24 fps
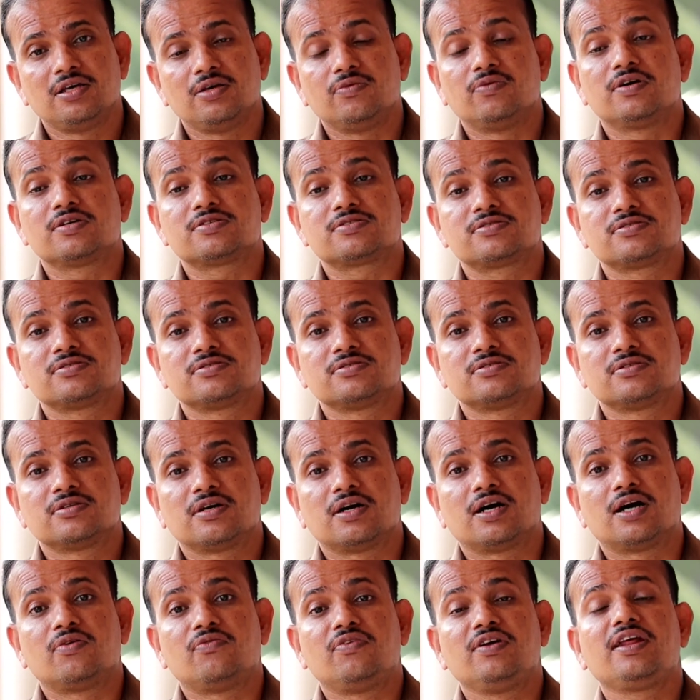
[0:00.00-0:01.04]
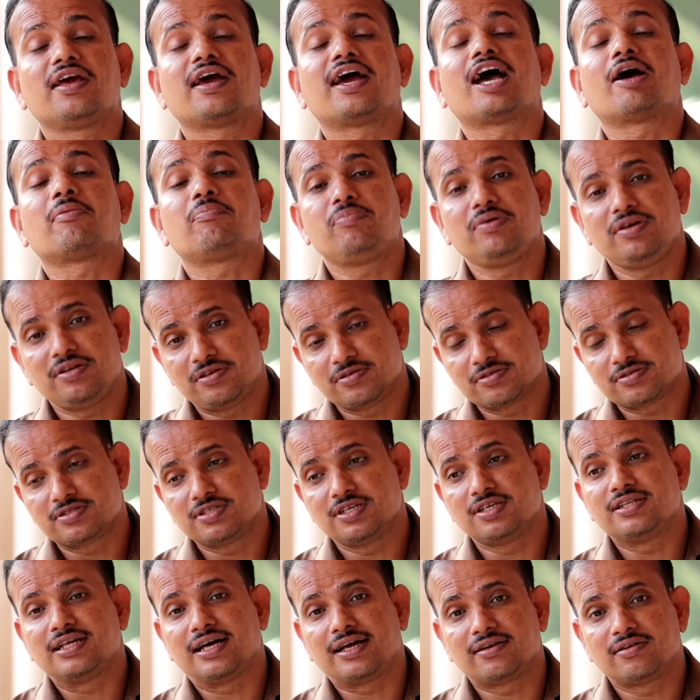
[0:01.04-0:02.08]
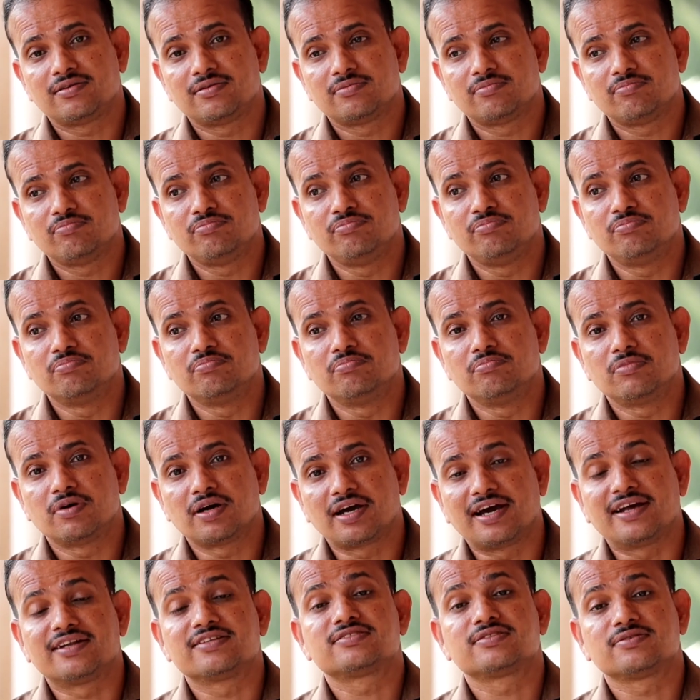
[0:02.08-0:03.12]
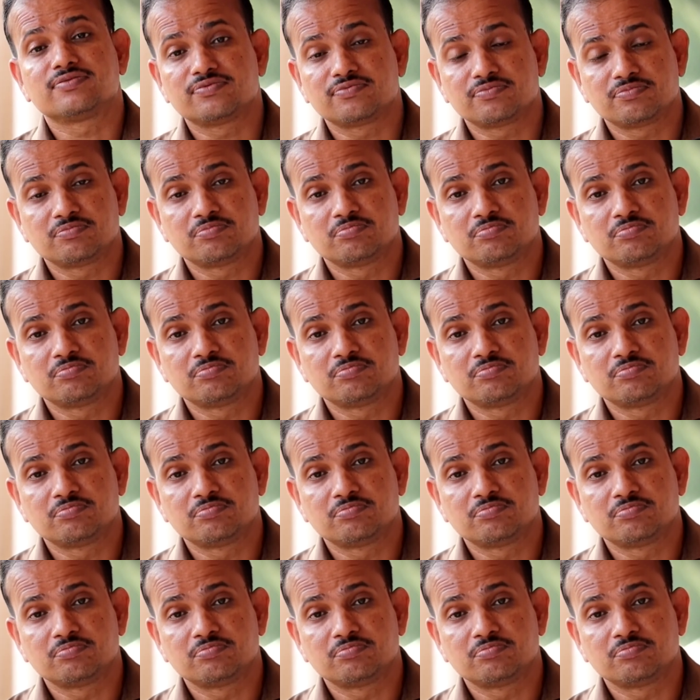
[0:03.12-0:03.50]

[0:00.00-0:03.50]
he was very happy to see that handsome.